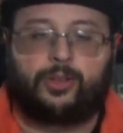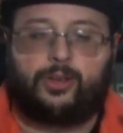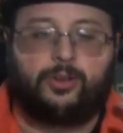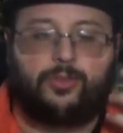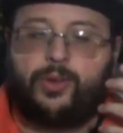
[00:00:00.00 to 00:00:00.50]

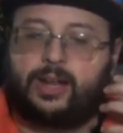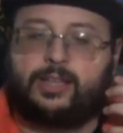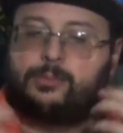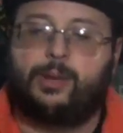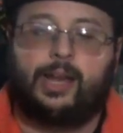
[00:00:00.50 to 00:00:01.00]
The fact
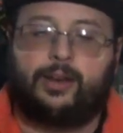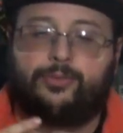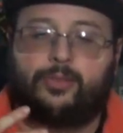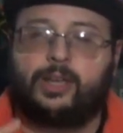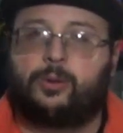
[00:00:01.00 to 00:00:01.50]
he's made out
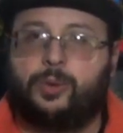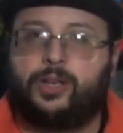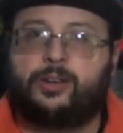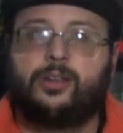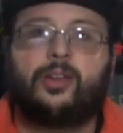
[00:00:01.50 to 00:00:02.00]
of
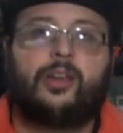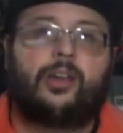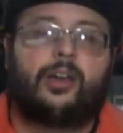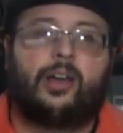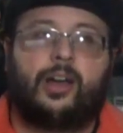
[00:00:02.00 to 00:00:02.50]
liquid
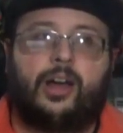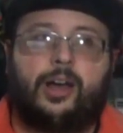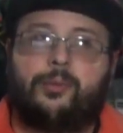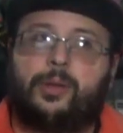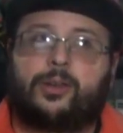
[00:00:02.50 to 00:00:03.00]

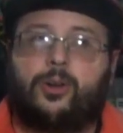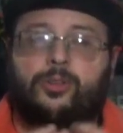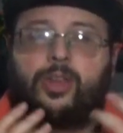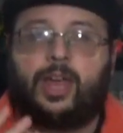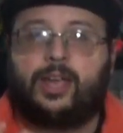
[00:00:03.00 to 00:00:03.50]
and
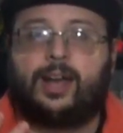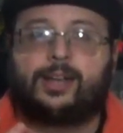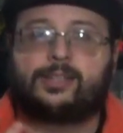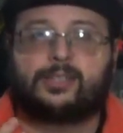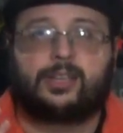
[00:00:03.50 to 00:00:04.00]
called
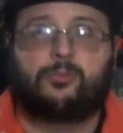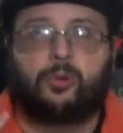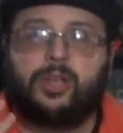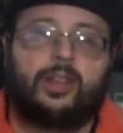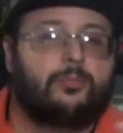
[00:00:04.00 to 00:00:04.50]
Chaos. It's
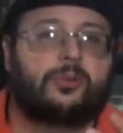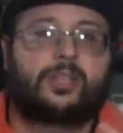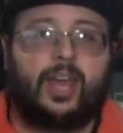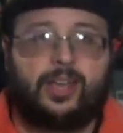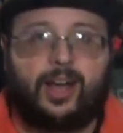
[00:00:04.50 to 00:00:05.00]
the
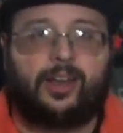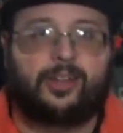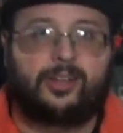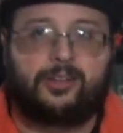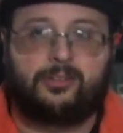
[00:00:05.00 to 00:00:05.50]
most chaotic